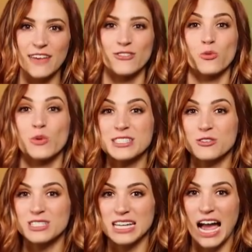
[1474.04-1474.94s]
If a
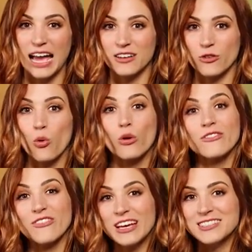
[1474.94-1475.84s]
wizard died or
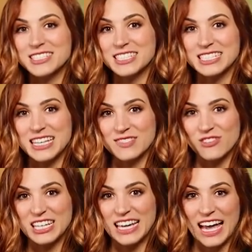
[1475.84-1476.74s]
failed to
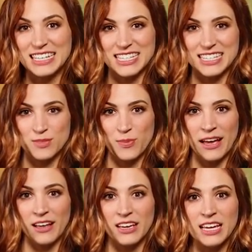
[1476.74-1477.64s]
successfully cast that
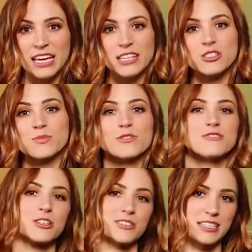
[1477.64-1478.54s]
spell, it just
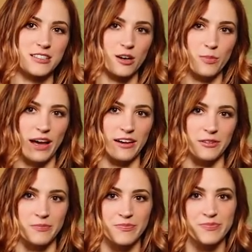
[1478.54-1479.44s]
moves to your discard pile.